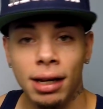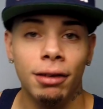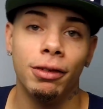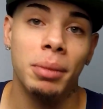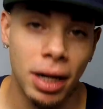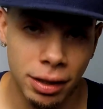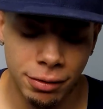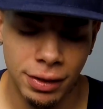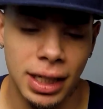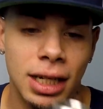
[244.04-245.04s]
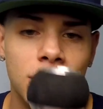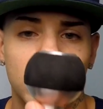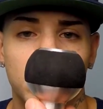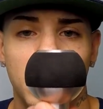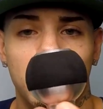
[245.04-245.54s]
from other
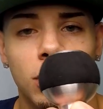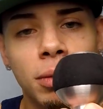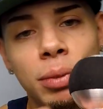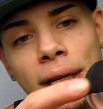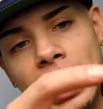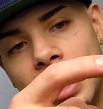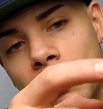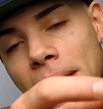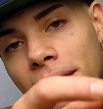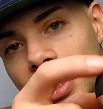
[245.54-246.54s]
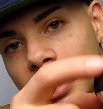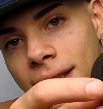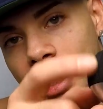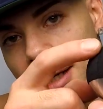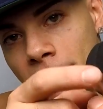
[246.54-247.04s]
videos people complaining about this
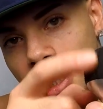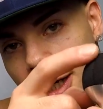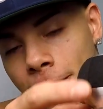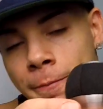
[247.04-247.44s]
seam here.